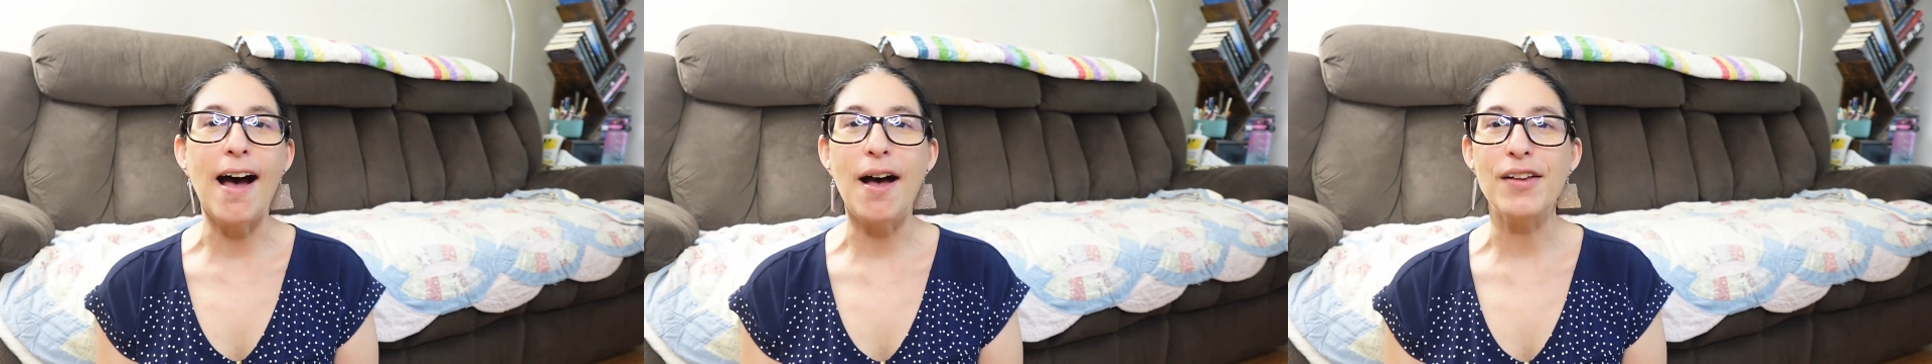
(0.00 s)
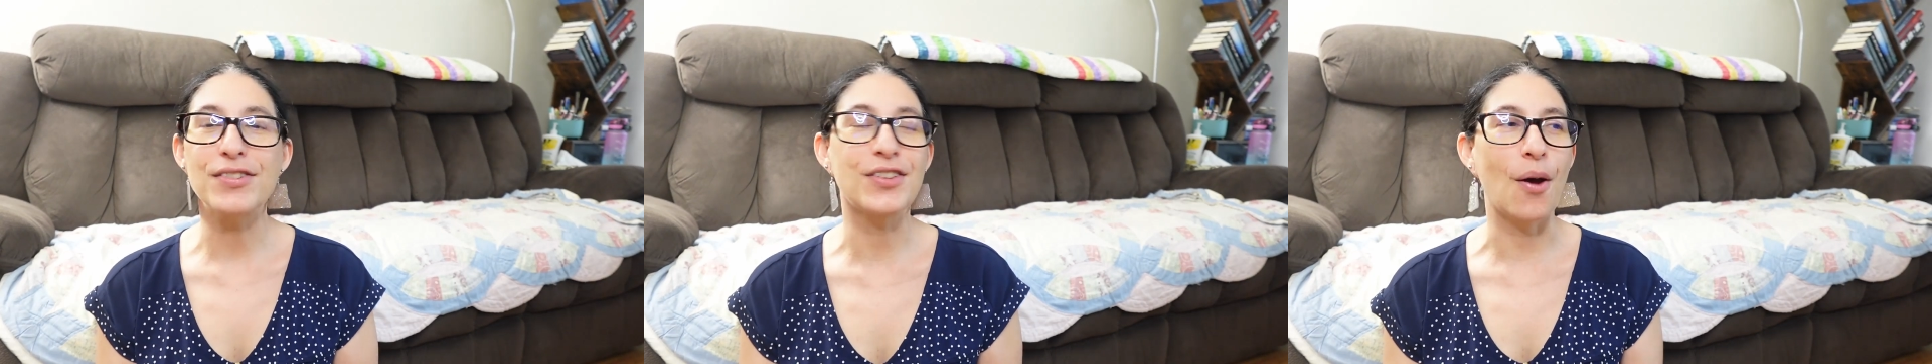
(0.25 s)

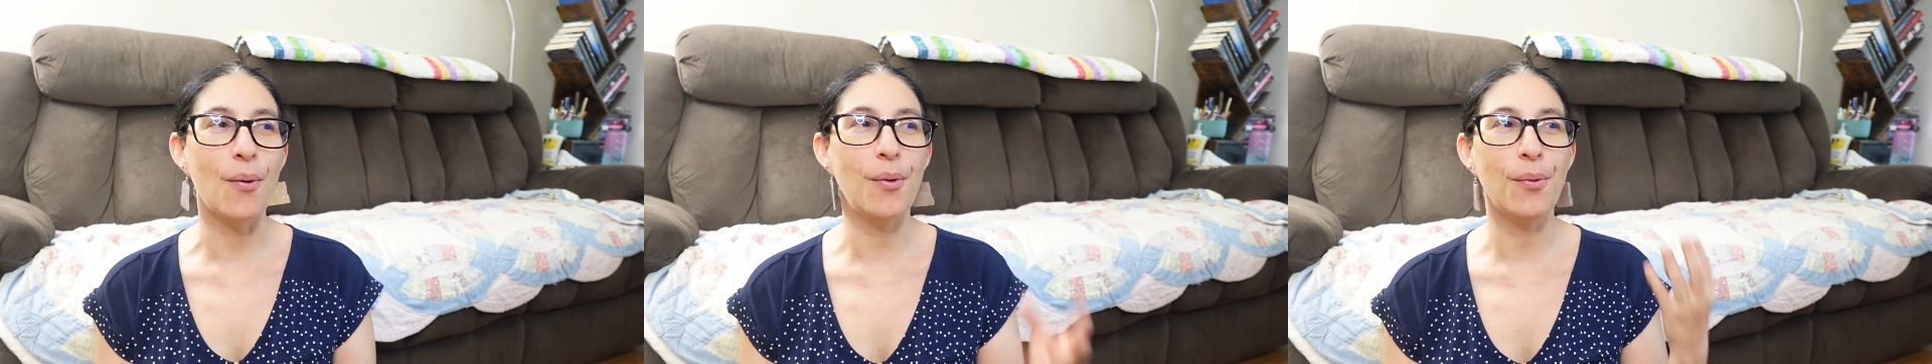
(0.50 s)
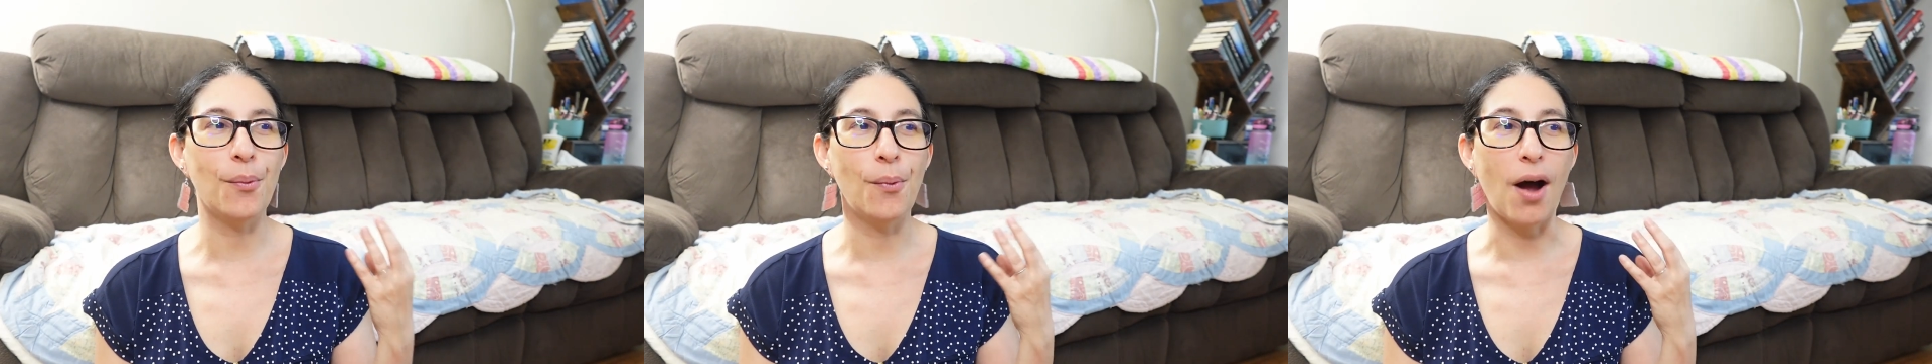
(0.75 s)

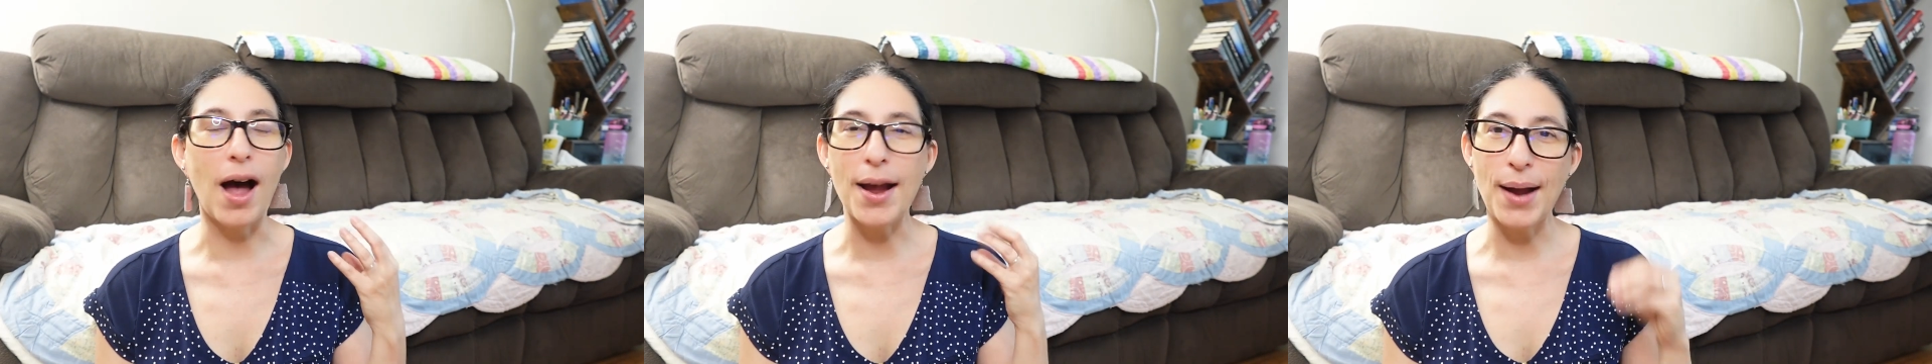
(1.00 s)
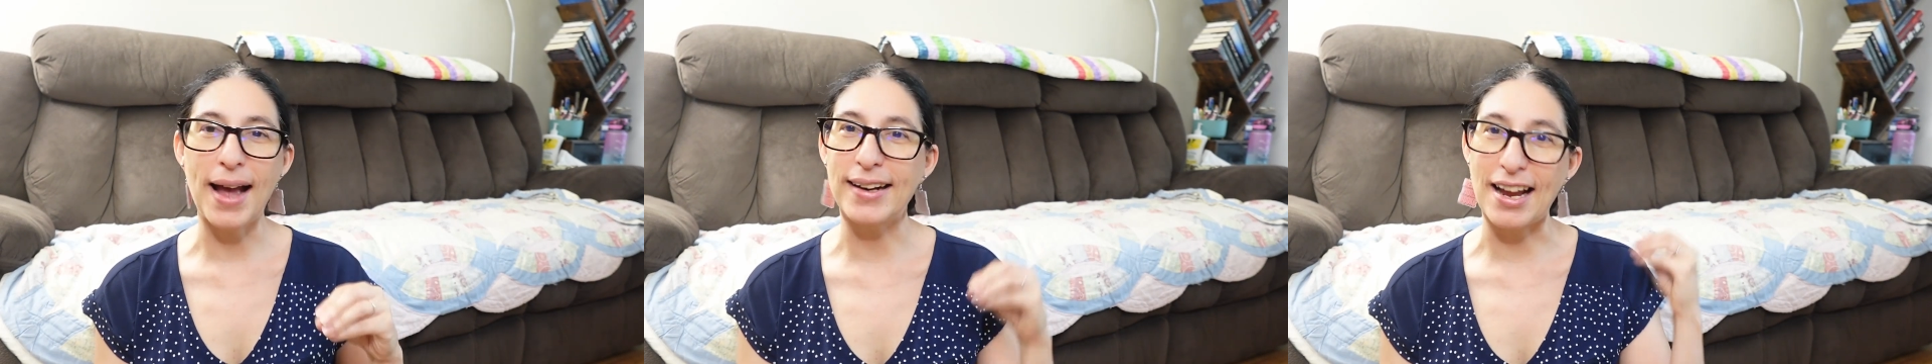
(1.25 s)
So I
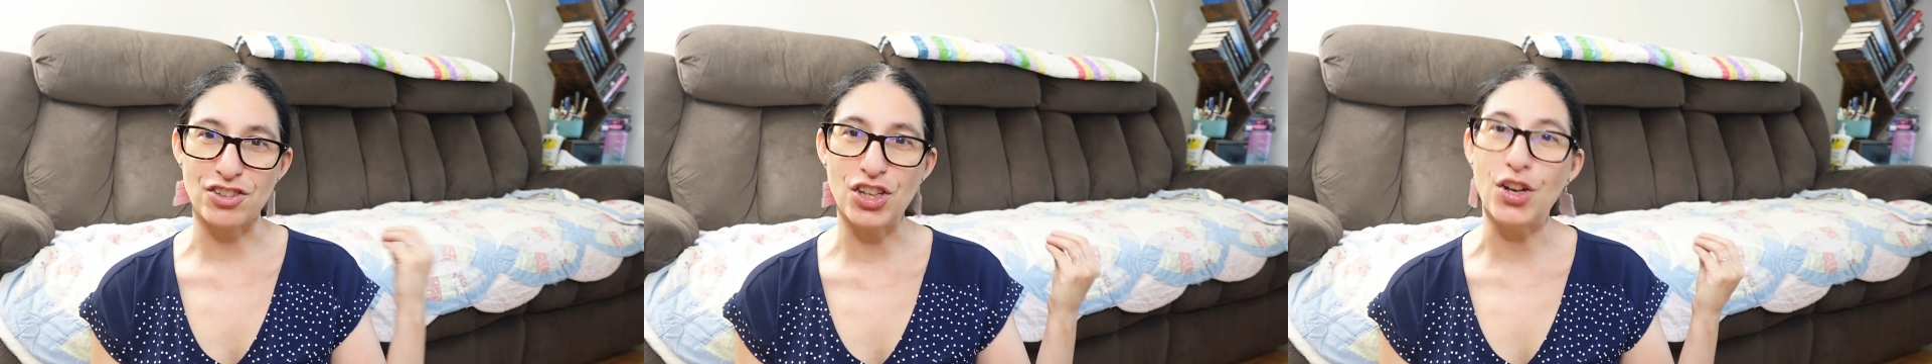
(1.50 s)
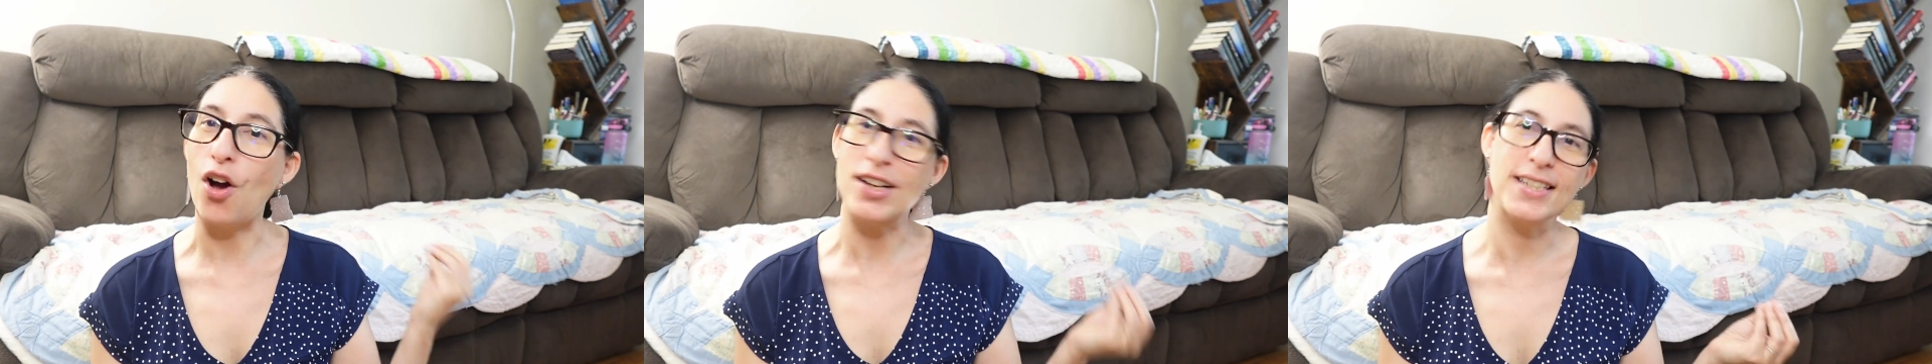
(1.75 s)
had actually
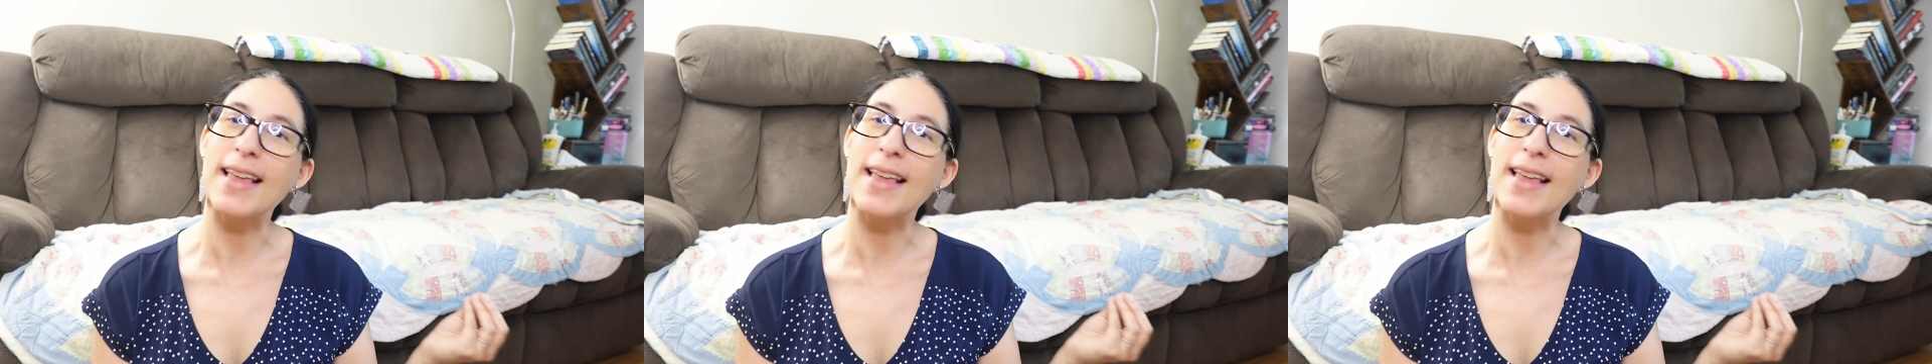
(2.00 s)
gone to